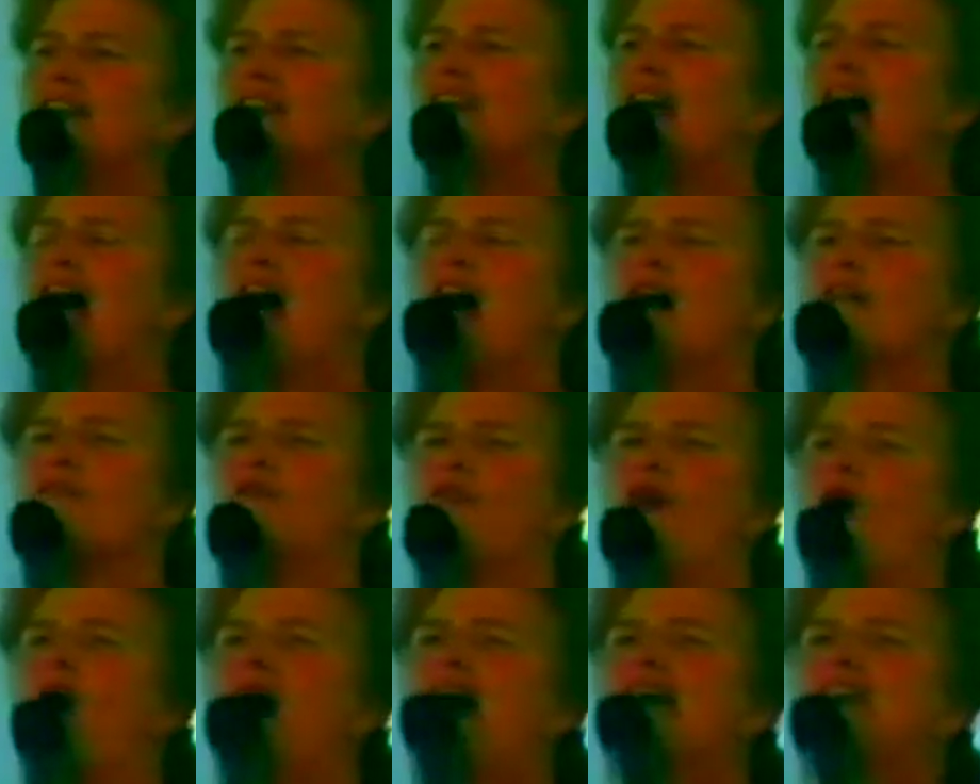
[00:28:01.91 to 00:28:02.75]
is our
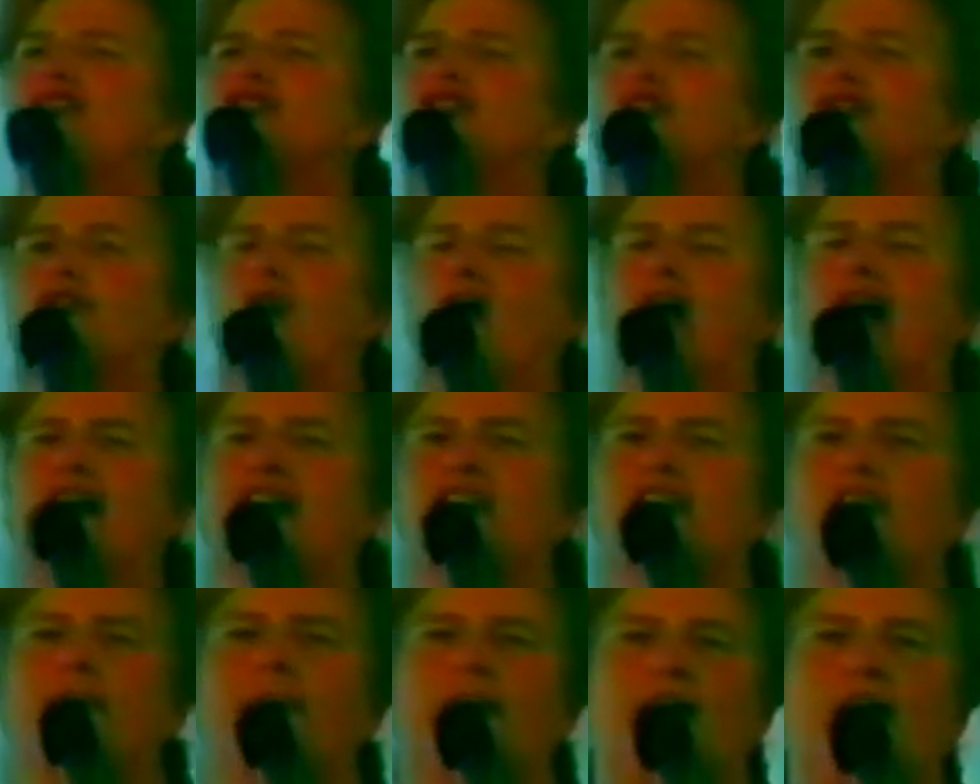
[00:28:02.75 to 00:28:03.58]
voice
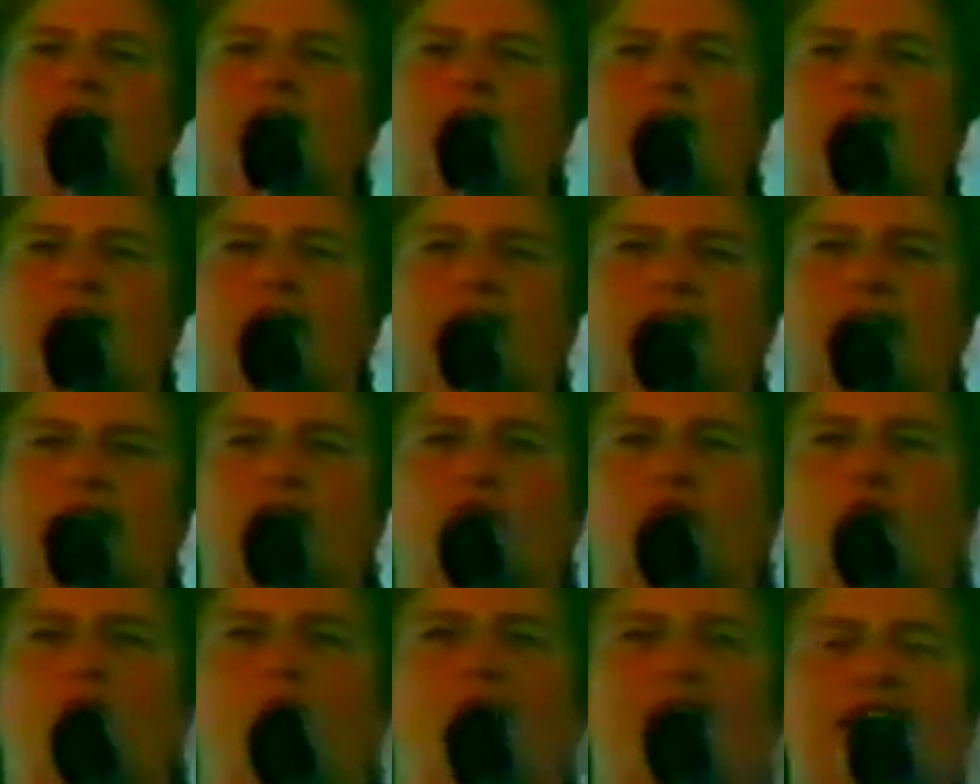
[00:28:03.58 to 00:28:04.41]
going to be heard
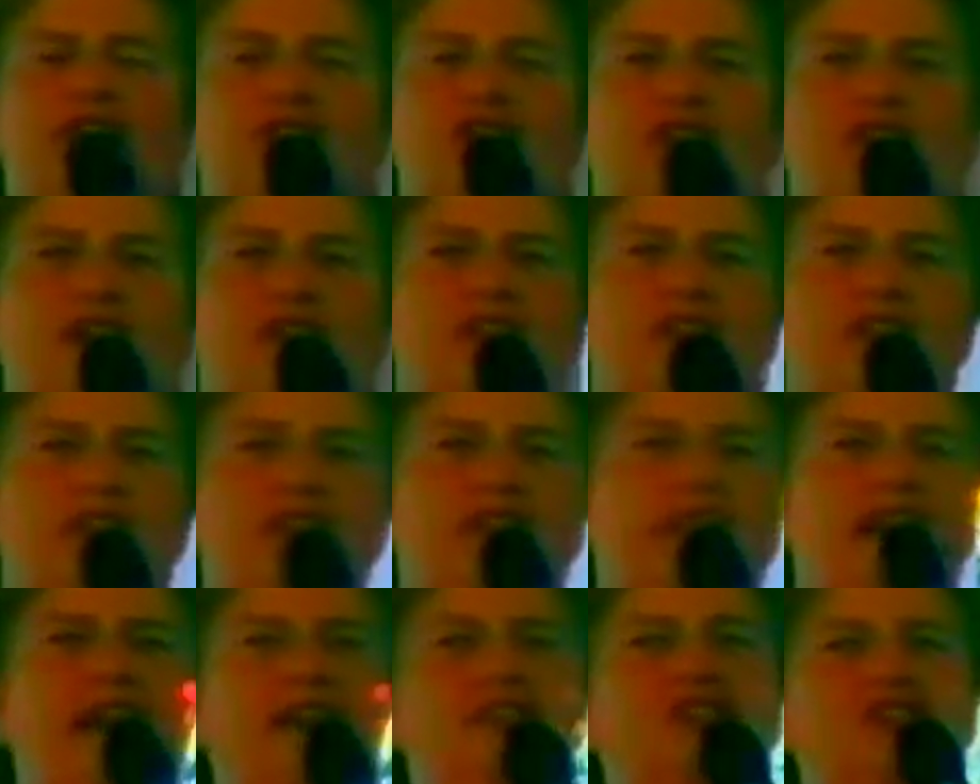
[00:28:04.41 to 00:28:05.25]
in Washington,
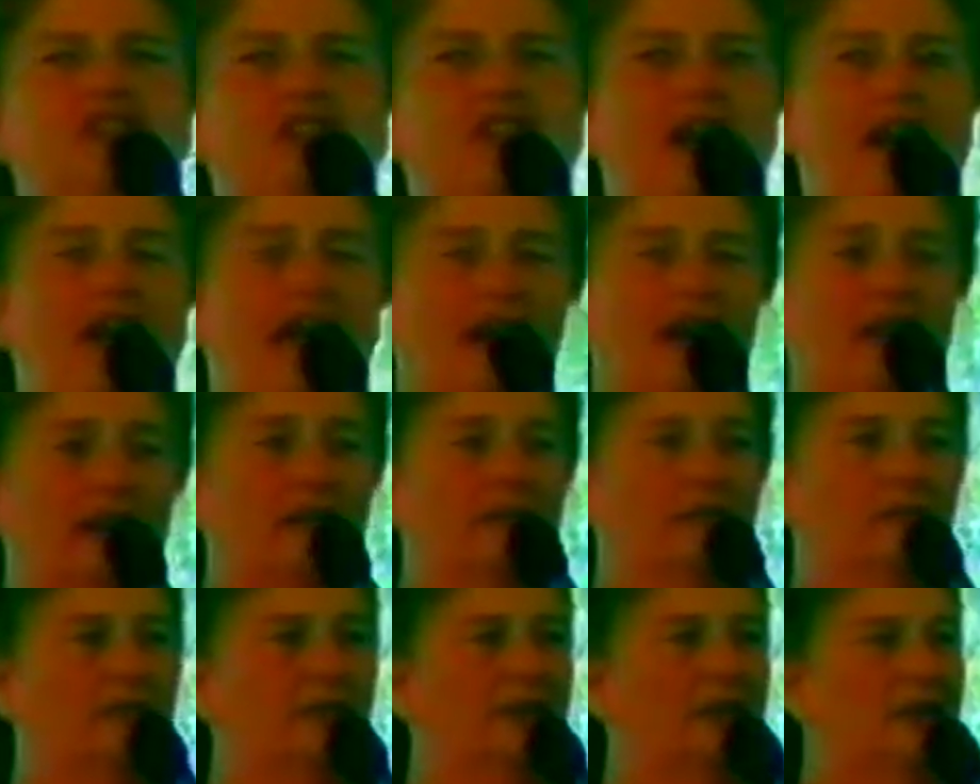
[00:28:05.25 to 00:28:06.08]
D.C.?
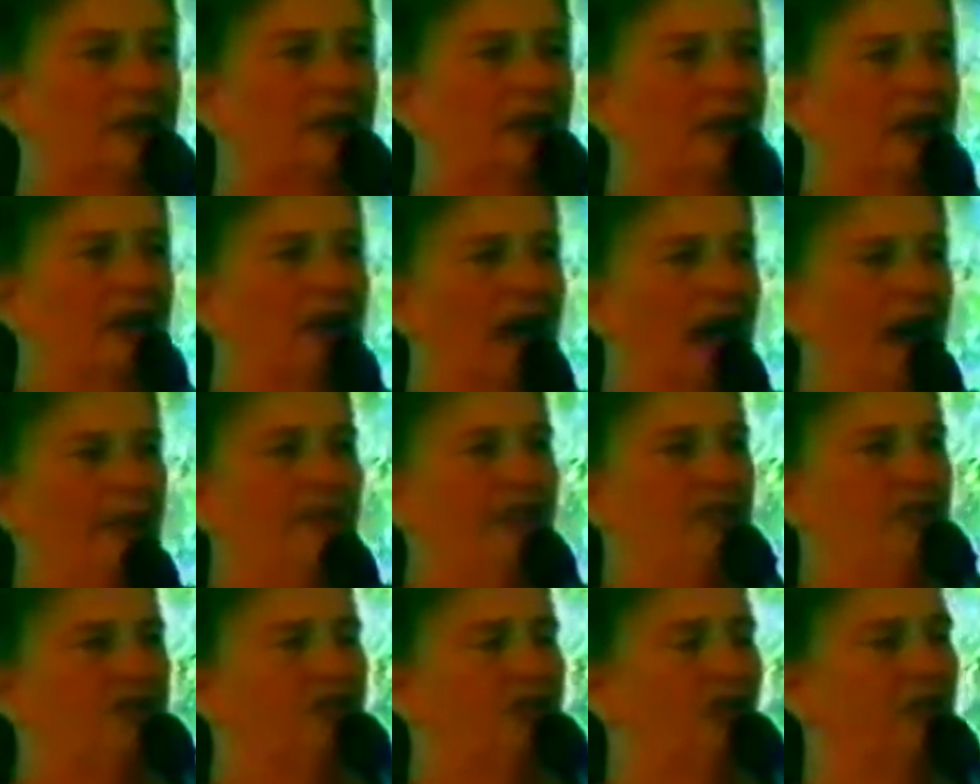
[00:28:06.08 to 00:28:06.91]
I
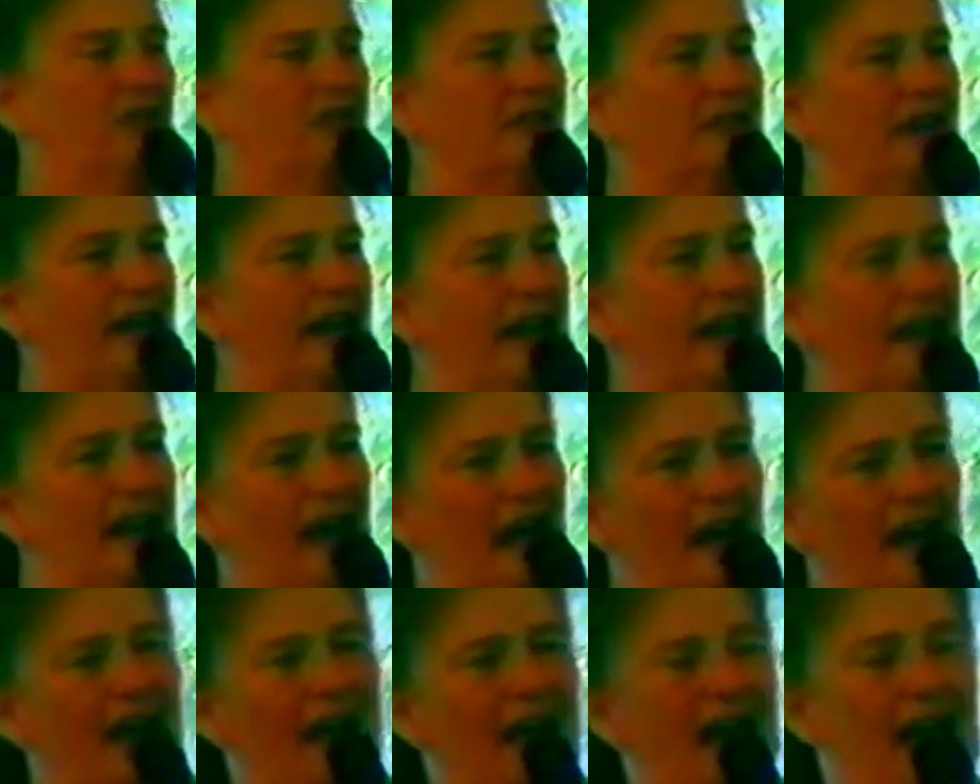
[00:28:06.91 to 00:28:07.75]
mean, certainly.
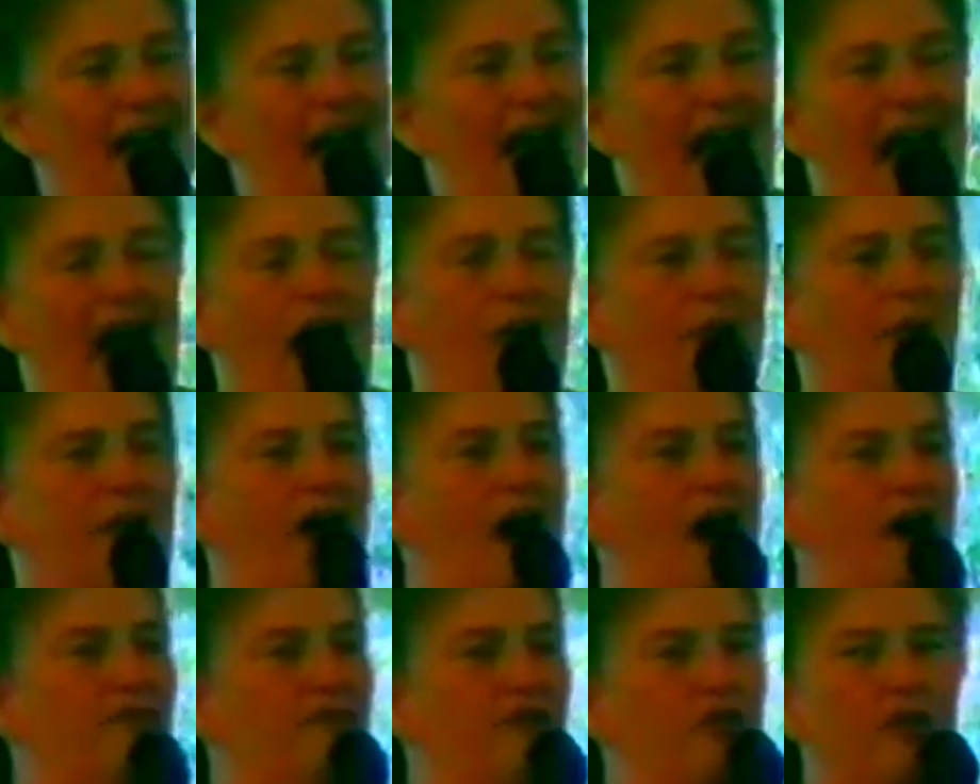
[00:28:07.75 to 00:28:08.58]
Uh, how would
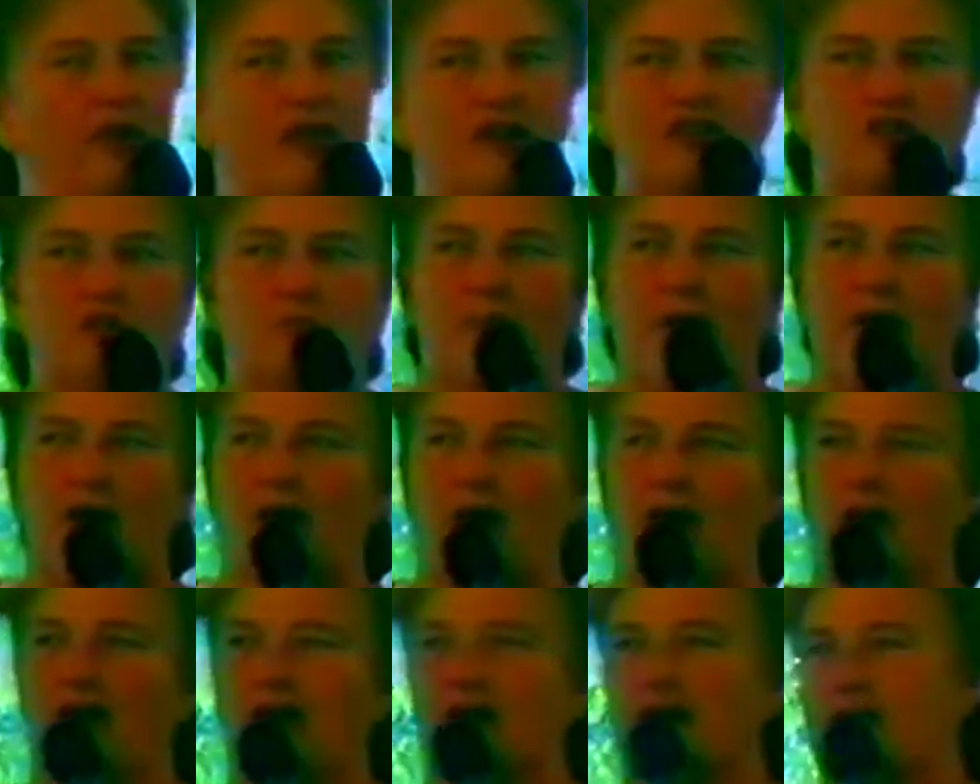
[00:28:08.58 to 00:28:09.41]
our voice be
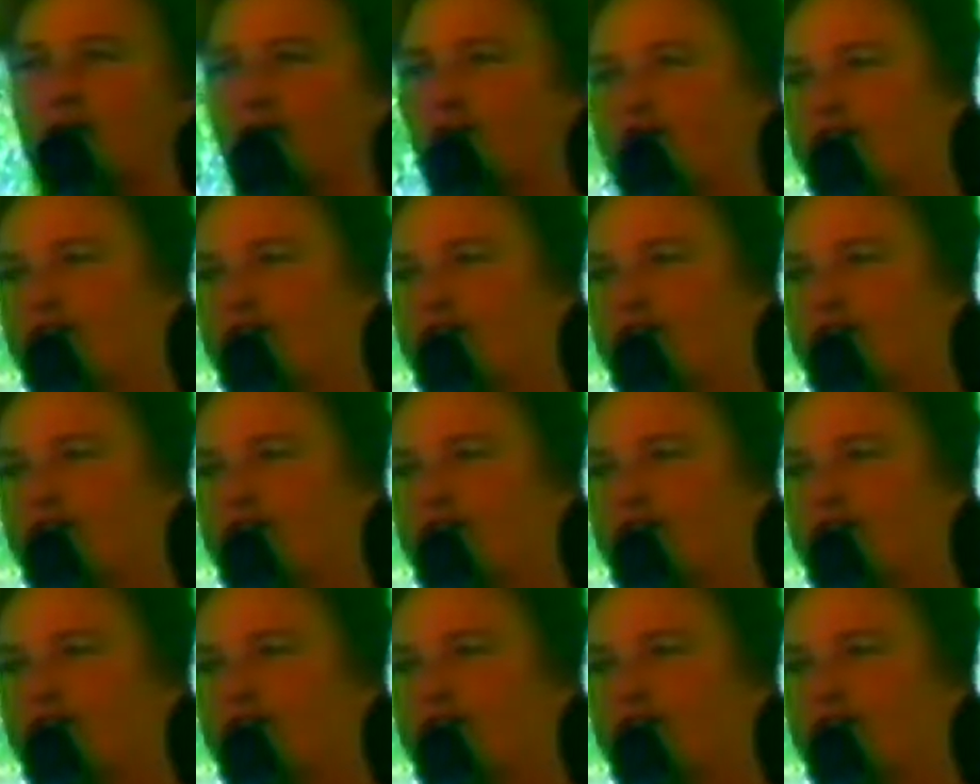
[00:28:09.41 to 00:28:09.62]
heard in